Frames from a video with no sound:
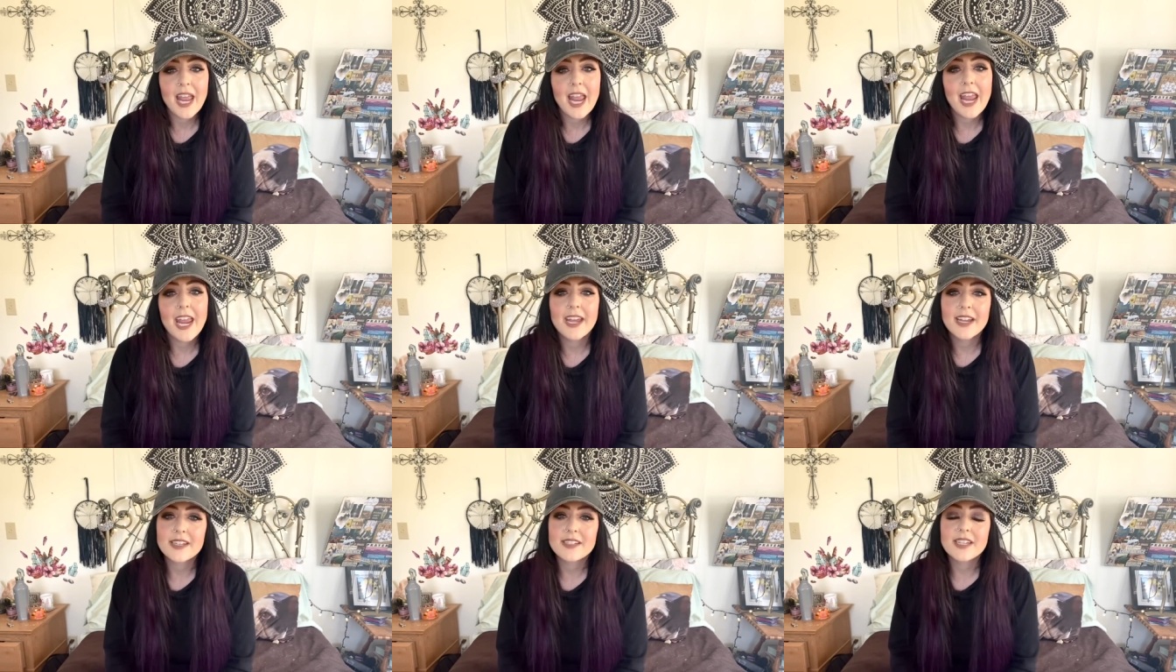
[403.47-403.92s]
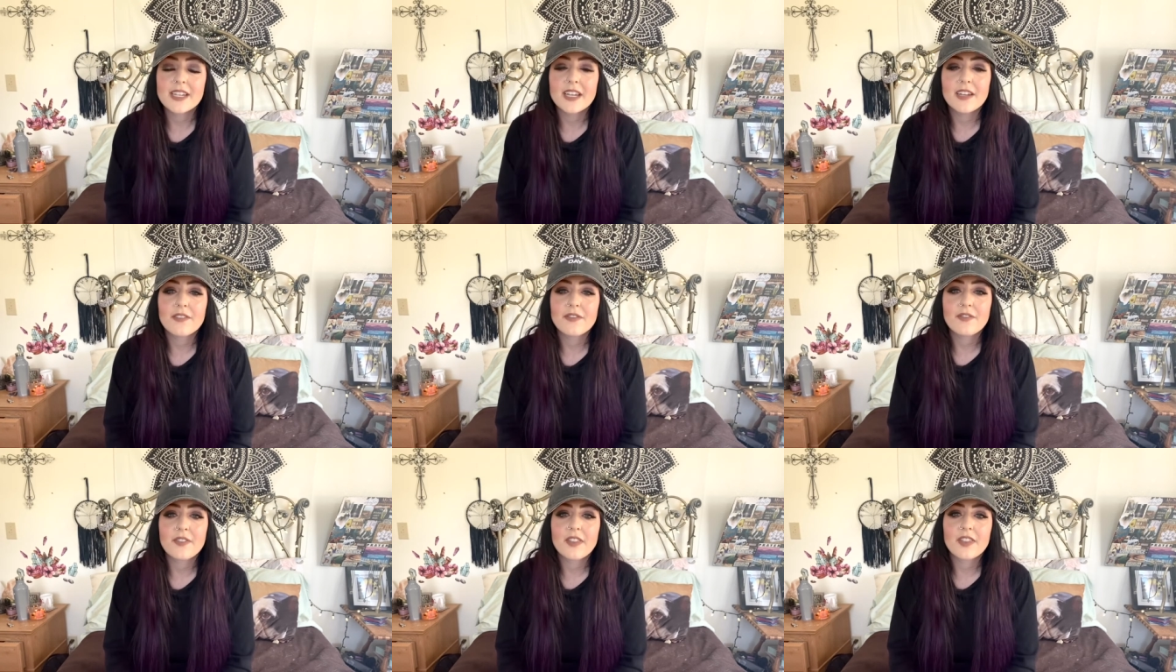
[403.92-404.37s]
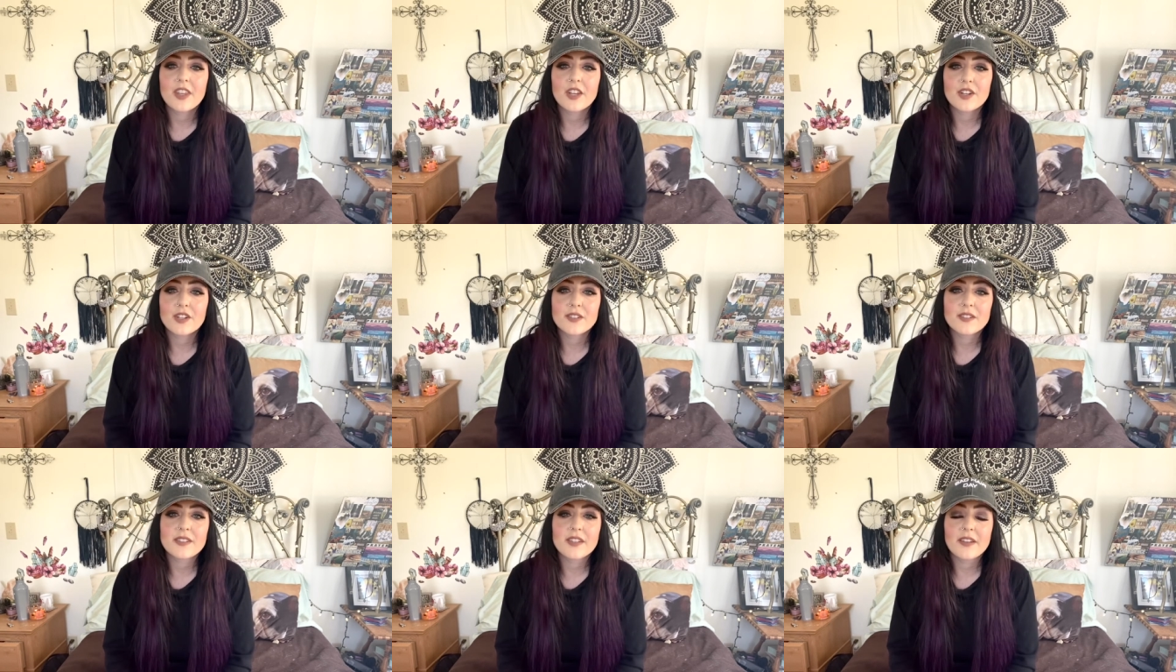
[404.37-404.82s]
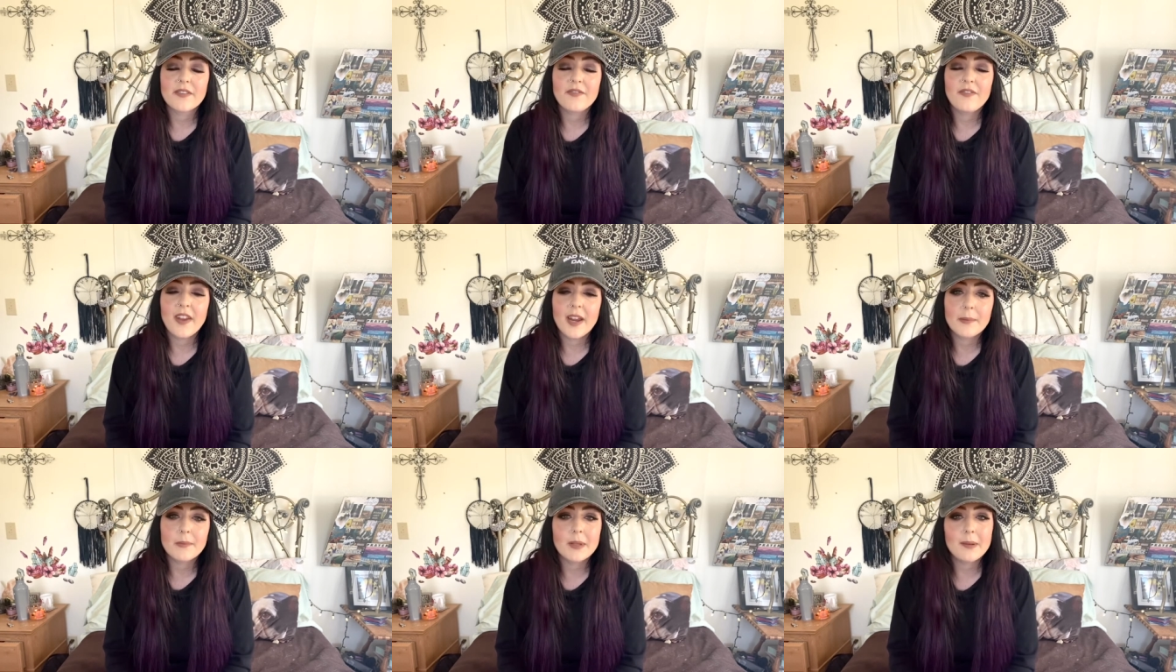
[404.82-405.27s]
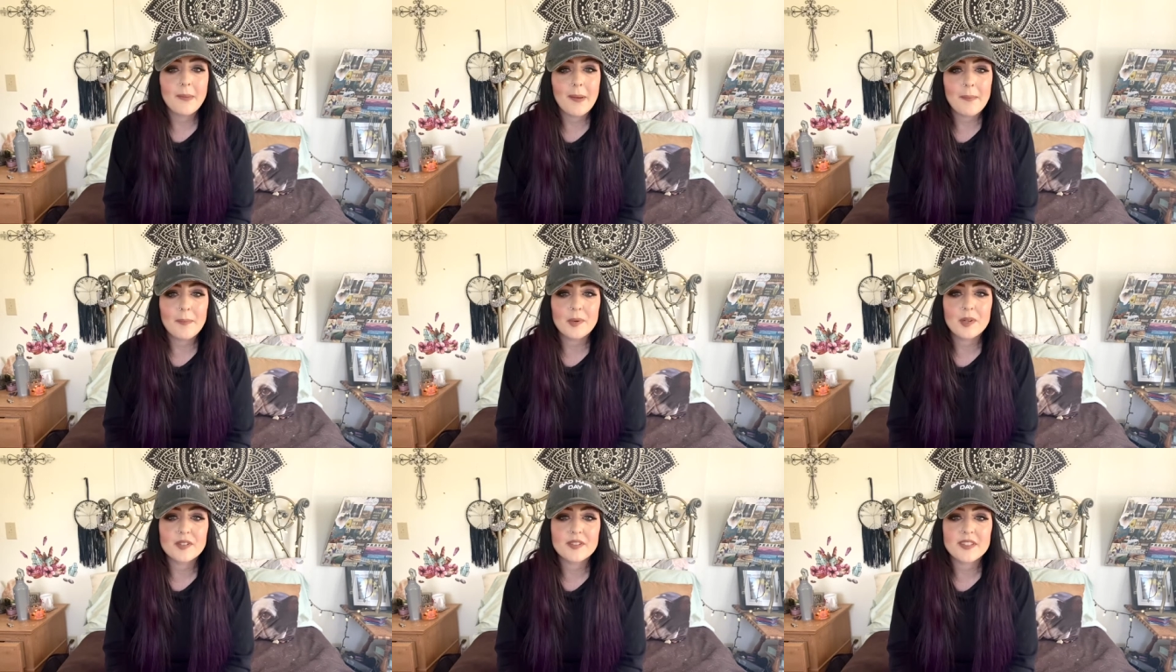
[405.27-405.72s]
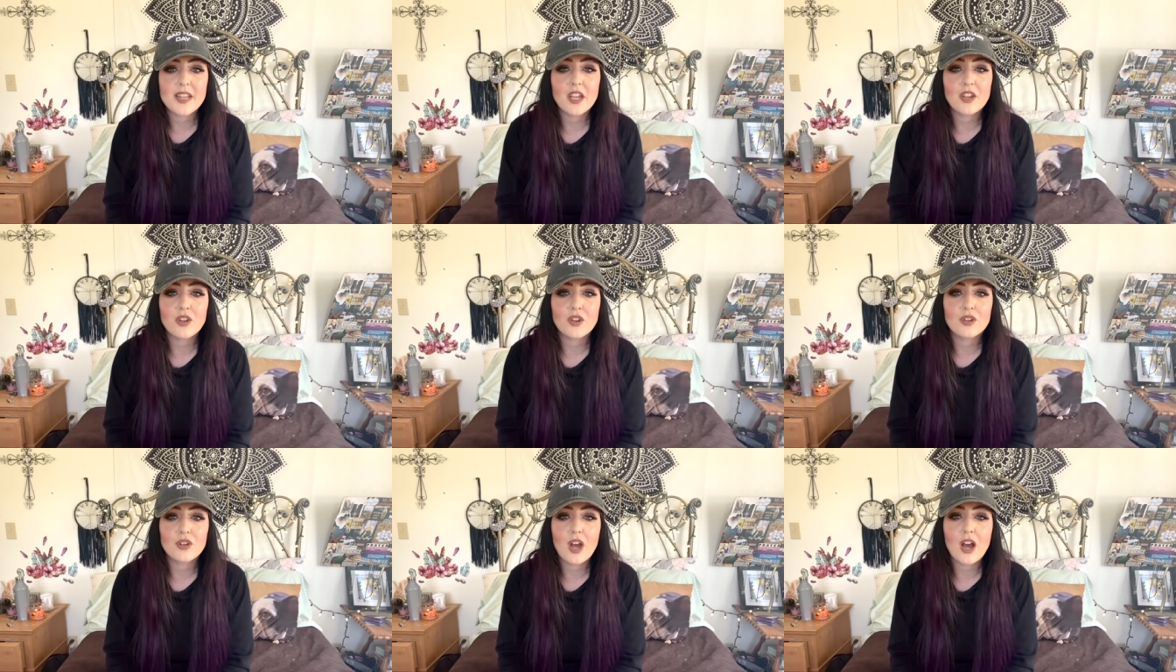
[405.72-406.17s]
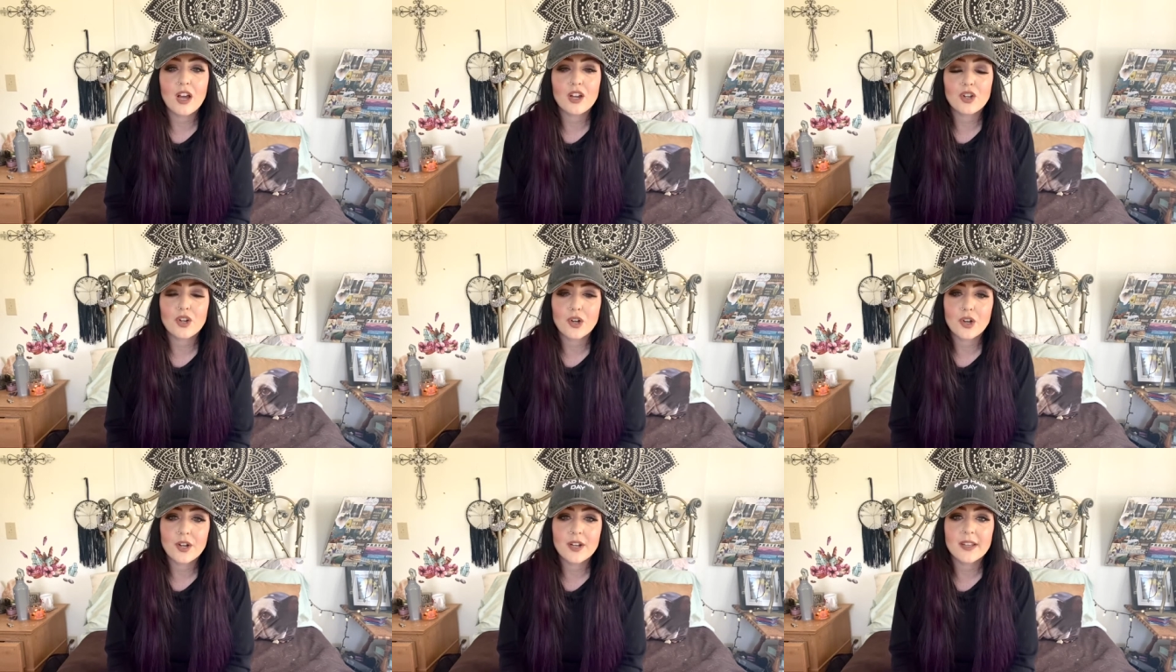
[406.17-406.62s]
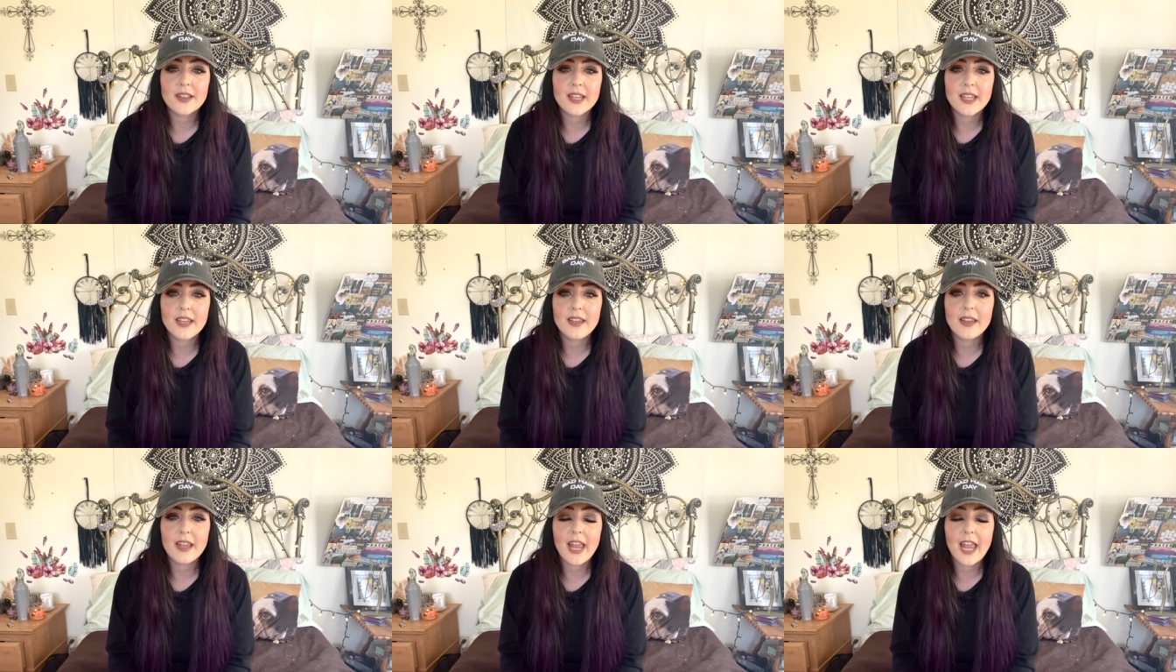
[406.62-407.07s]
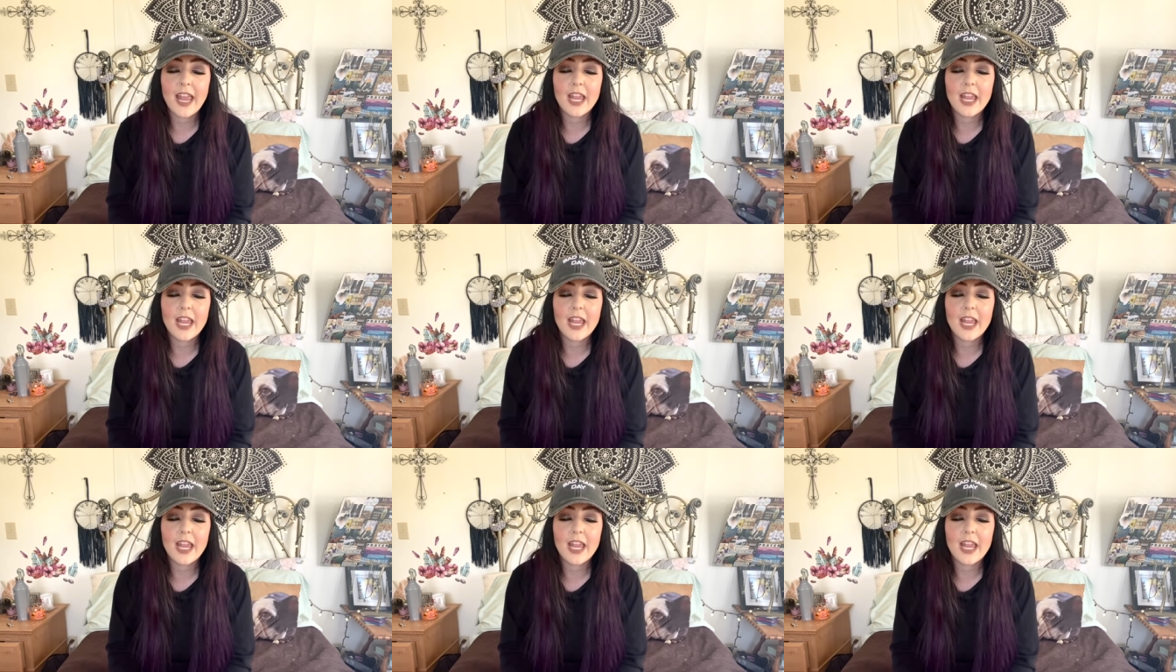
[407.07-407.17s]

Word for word: And if there's family members that you're not currently